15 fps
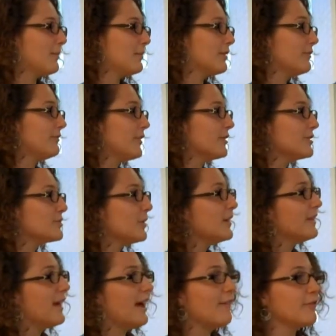The first one
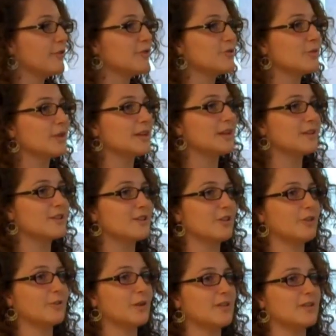that everyone's really
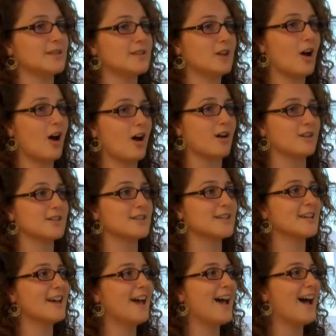concerned with is cost.
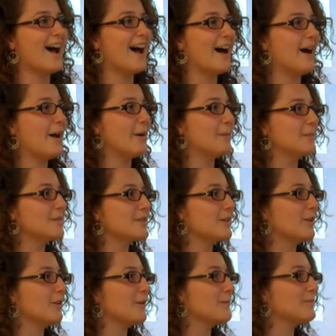
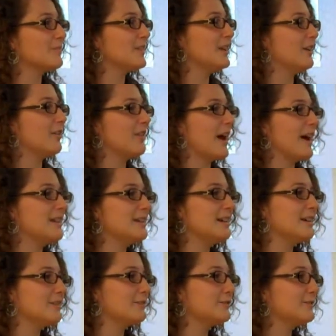So, the
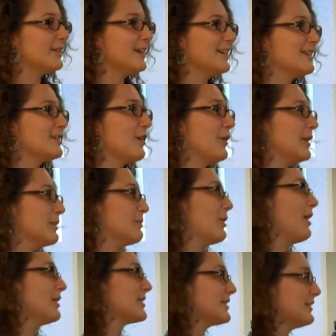idea of going
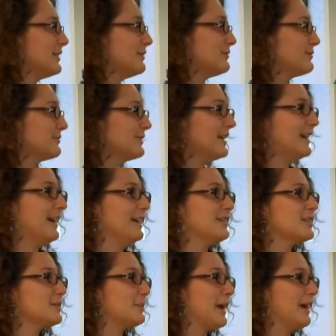abroad to live in
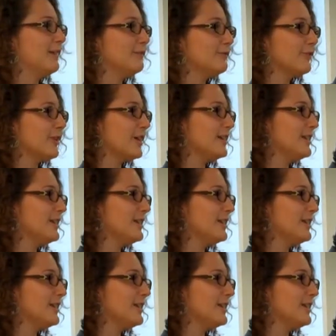Spain for a